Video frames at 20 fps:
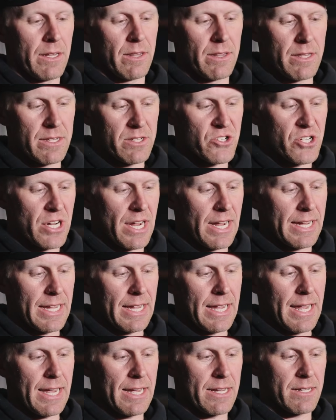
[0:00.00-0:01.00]
this
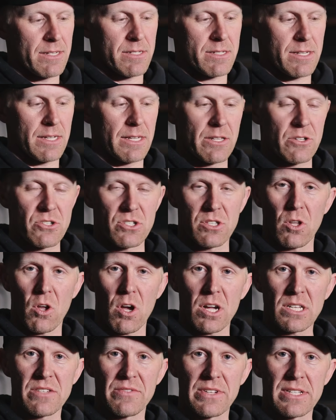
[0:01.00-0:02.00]
jacket there's
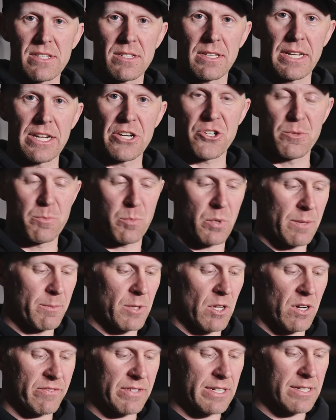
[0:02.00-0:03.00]
lots of insulation,
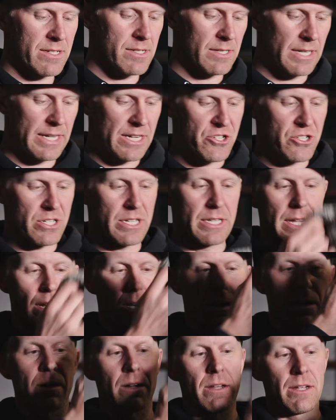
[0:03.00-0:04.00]
Primaloft insulation in
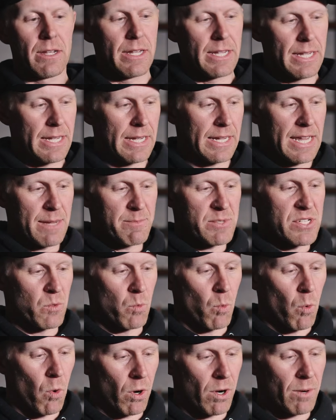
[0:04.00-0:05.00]
there. It keeps you
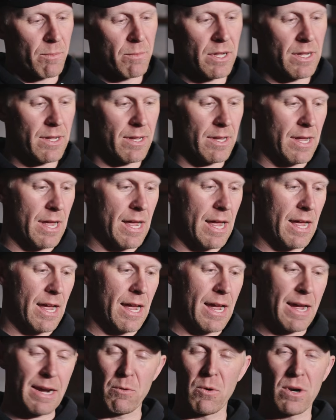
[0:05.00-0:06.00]
warm.
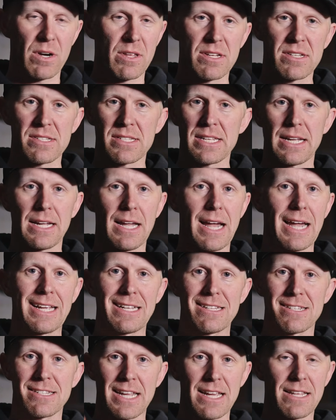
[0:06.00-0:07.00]
I can wear this thing, I
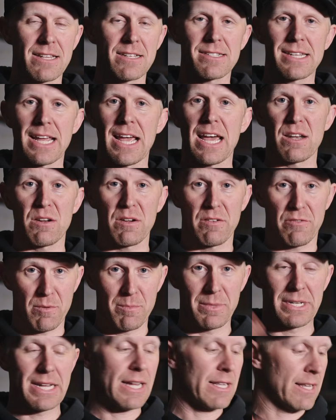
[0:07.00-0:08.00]
can stay in the stand
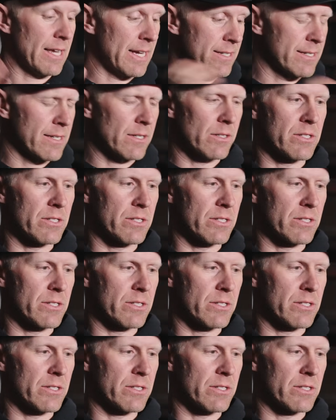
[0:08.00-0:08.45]
from daylight till